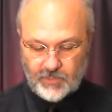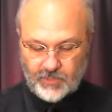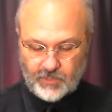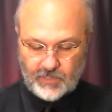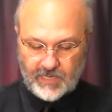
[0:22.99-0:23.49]

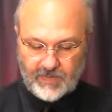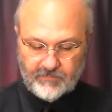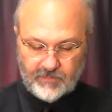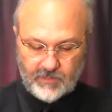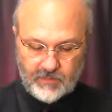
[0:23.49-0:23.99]
you're going to
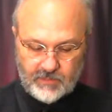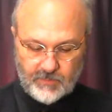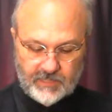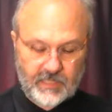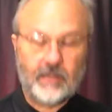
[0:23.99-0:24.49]
have the
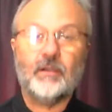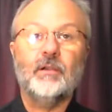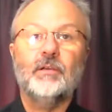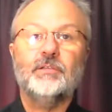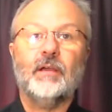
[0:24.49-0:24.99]
spectator
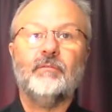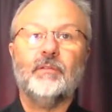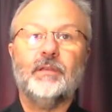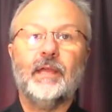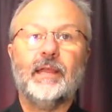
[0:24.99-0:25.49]
shuffle
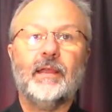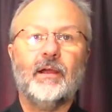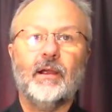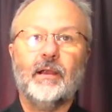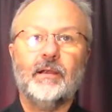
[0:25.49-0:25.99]
the deck of
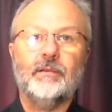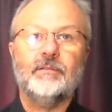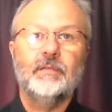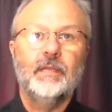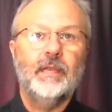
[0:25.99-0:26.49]

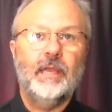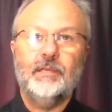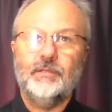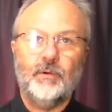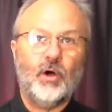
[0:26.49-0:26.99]
cards
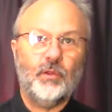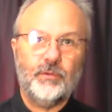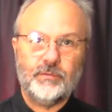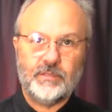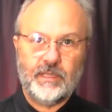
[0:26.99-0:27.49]
and do all
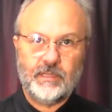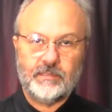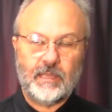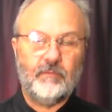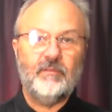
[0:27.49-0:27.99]
those
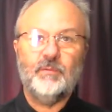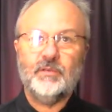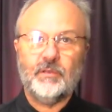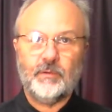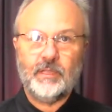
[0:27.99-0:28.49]
things that we've
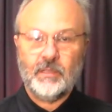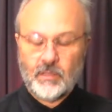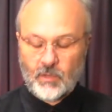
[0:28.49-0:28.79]
been doing